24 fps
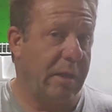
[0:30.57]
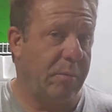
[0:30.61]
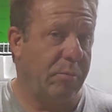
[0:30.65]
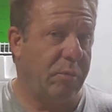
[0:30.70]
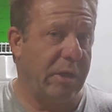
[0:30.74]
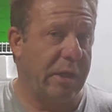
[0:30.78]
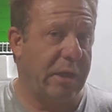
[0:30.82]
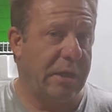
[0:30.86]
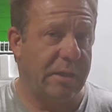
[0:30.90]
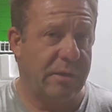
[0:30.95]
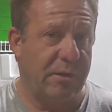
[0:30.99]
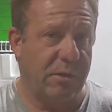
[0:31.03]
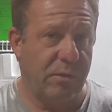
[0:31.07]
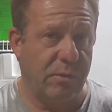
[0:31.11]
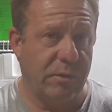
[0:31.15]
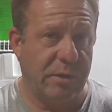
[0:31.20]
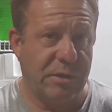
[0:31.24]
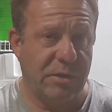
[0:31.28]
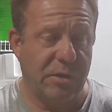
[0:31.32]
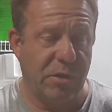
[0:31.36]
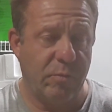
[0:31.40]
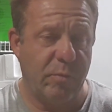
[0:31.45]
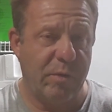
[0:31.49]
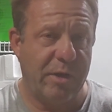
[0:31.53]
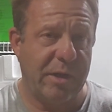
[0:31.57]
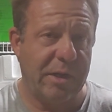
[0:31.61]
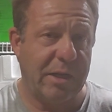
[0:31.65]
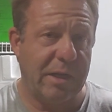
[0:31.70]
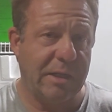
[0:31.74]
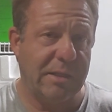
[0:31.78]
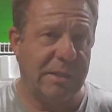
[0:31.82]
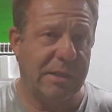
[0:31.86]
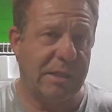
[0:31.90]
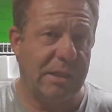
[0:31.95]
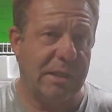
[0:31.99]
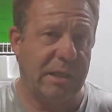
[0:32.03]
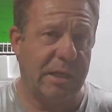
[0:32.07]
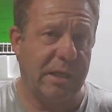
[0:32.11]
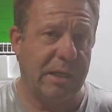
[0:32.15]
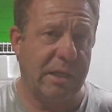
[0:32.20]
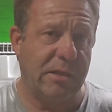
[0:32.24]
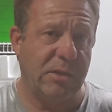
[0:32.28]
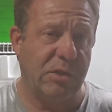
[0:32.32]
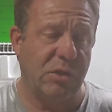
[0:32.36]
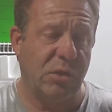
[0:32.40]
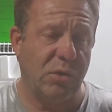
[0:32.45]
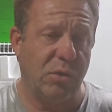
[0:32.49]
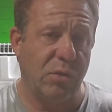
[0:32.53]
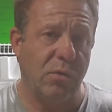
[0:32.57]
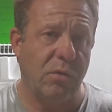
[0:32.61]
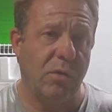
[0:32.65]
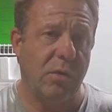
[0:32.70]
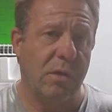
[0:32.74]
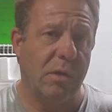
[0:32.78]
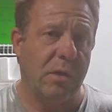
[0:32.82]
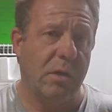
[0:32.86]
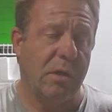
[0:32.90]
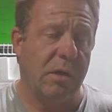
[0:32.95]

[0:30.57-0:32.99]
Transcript: He played at the US Open in 1992,